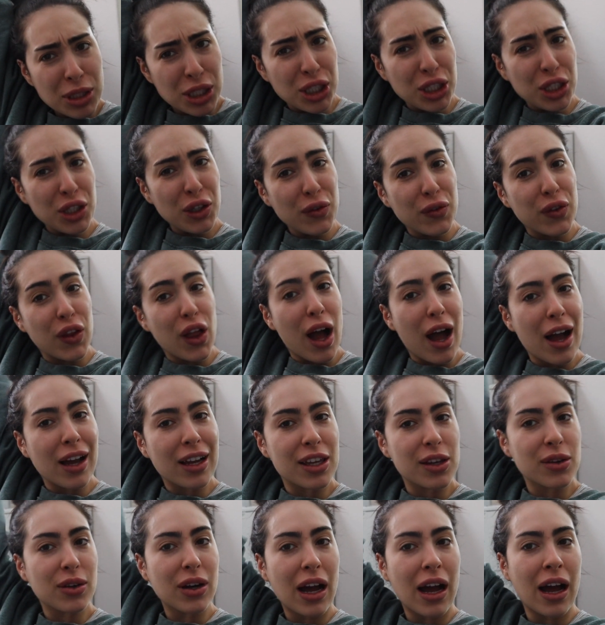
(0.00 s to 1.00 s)
to a new
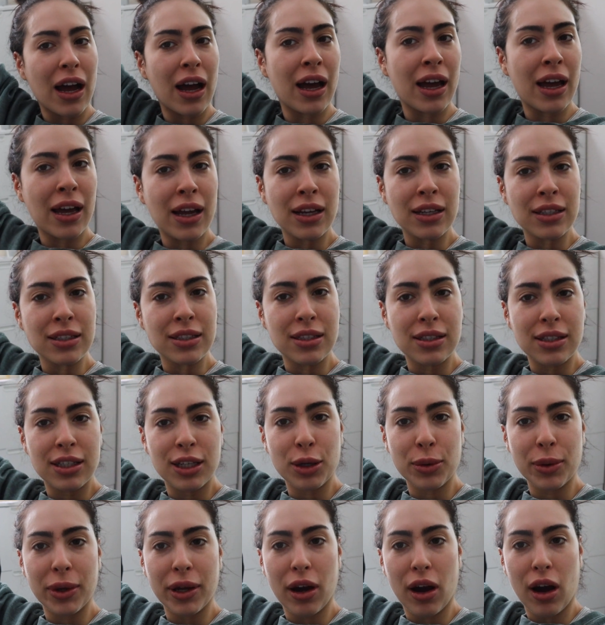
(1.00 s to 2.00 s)
vlog, you guys.
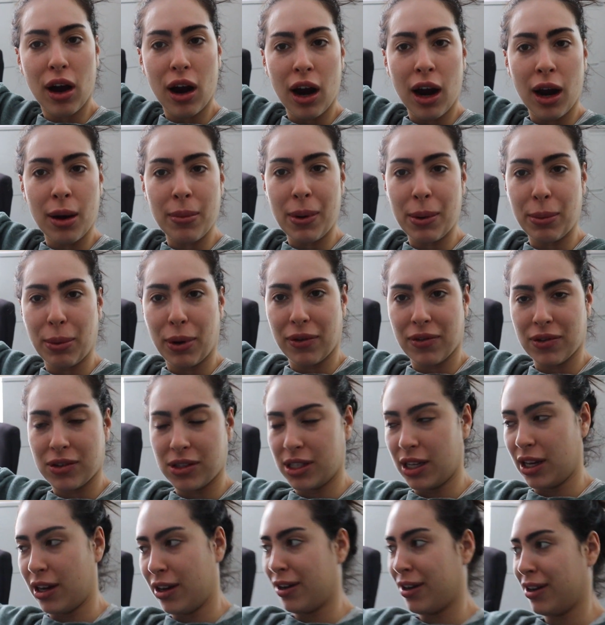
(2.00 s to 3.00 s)
Here we are. My
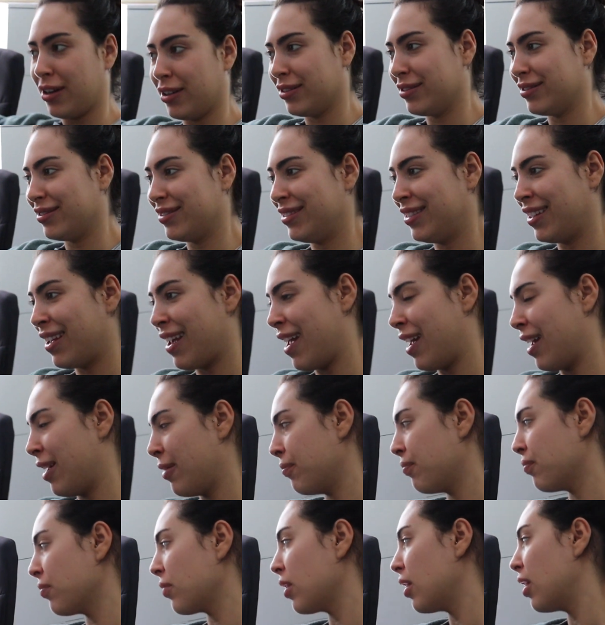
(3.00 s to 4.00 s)
boyfriend's here.
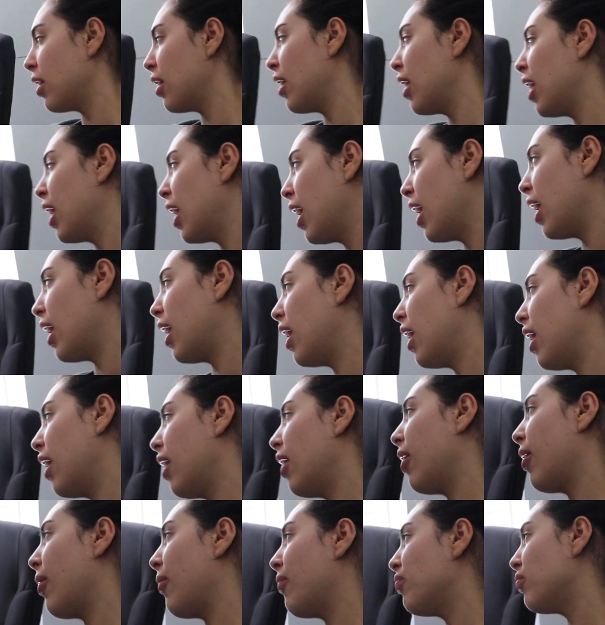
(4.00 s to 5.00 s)
Yay.
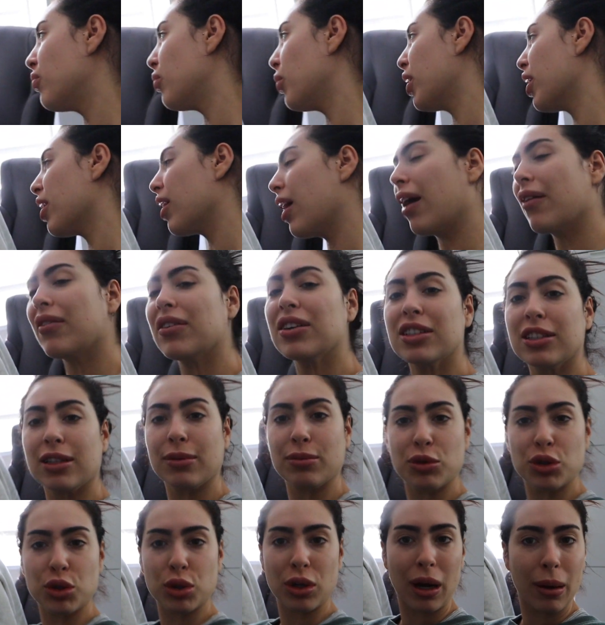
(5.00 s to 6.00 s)
We are having
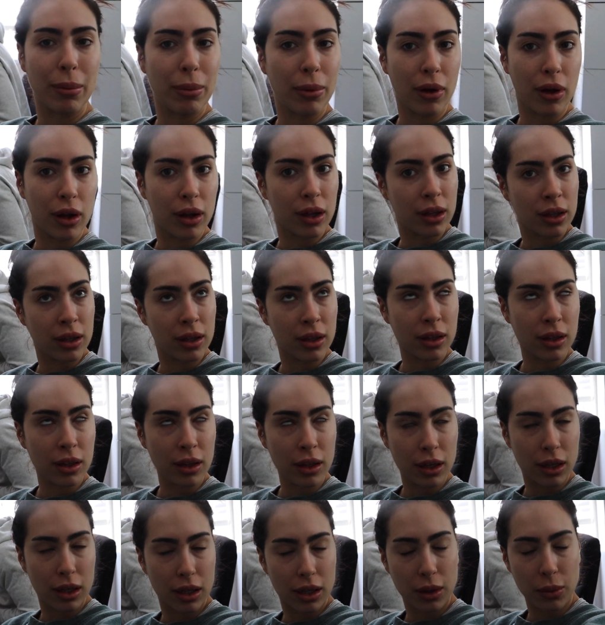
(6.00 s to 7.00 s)
some
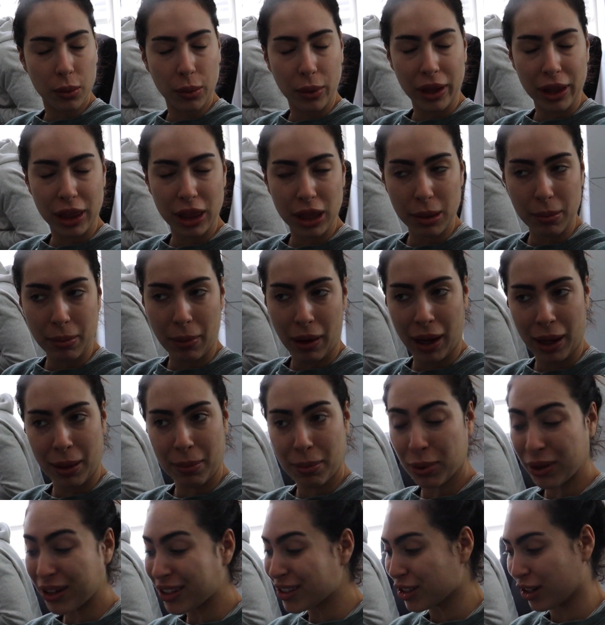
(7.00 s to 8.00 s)
trouble with my
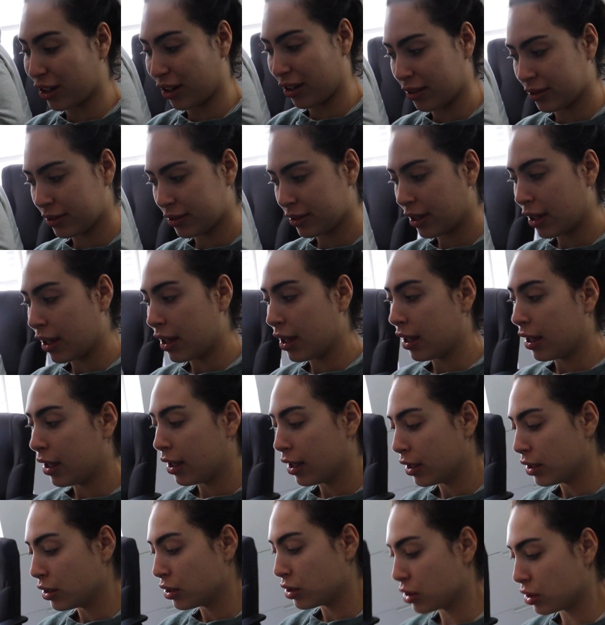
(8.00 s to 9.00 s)
printer.
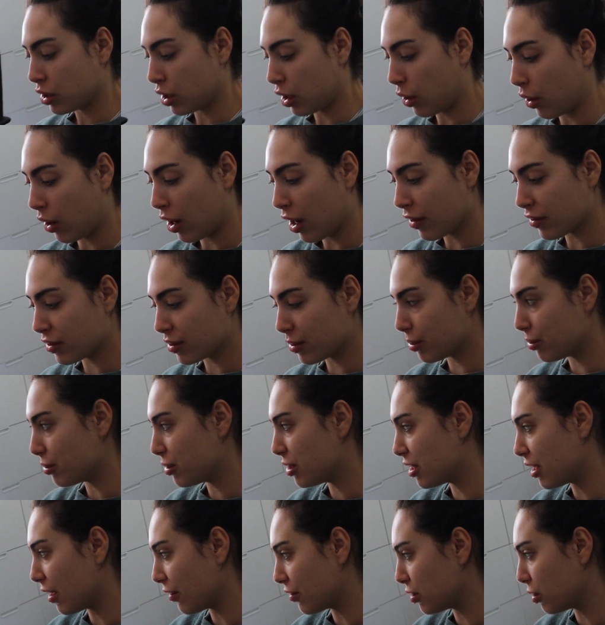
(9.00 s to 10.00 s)
So I have some
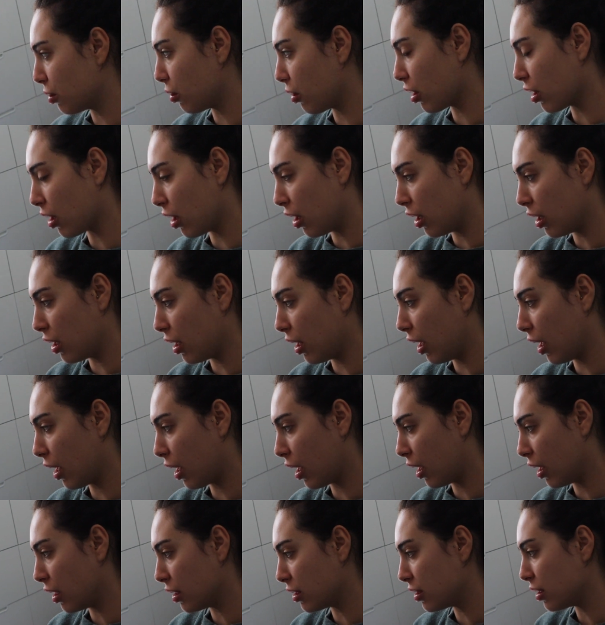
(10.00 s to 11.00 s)
stuff to work on
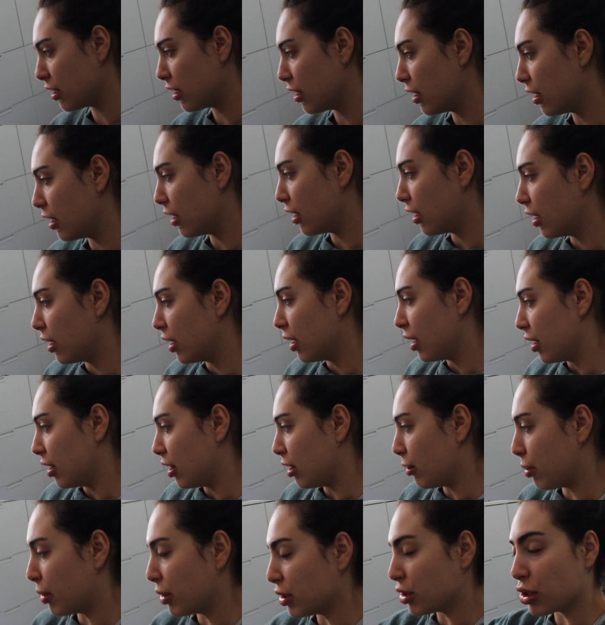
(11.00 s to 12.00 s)
and
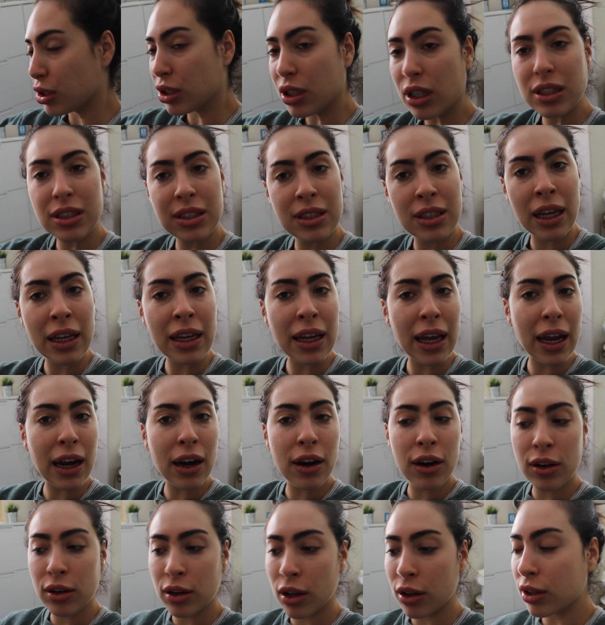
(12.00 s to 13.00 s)
the printer starts saying
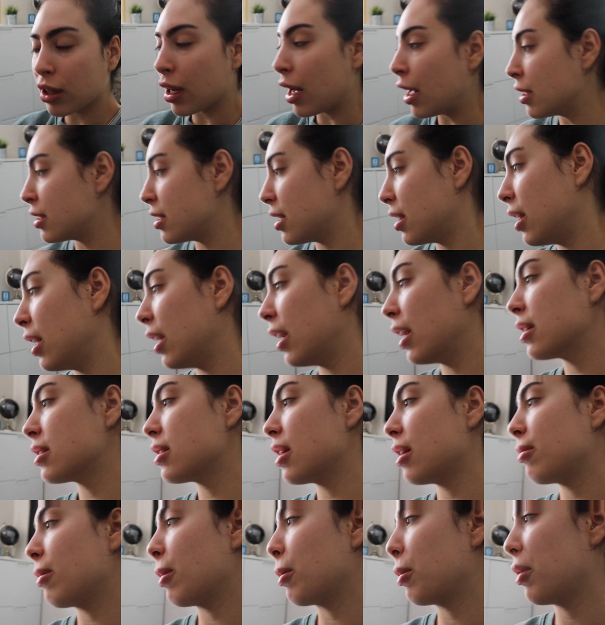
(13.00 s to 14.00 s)
error and all kinds of things,
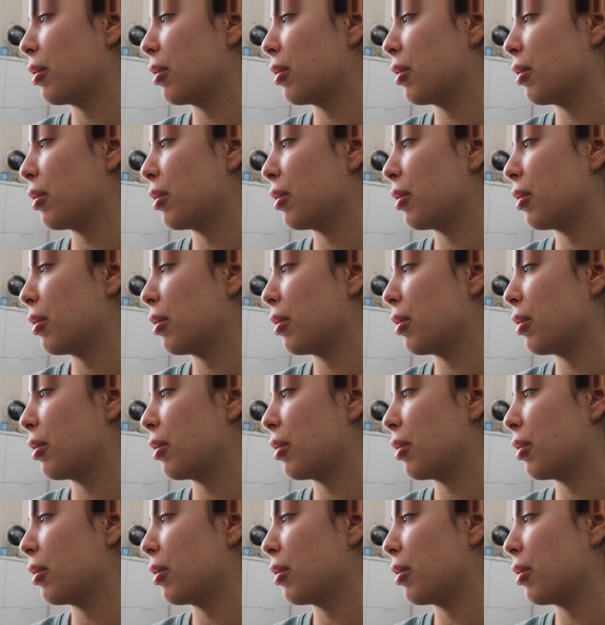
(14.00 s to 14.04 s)
and my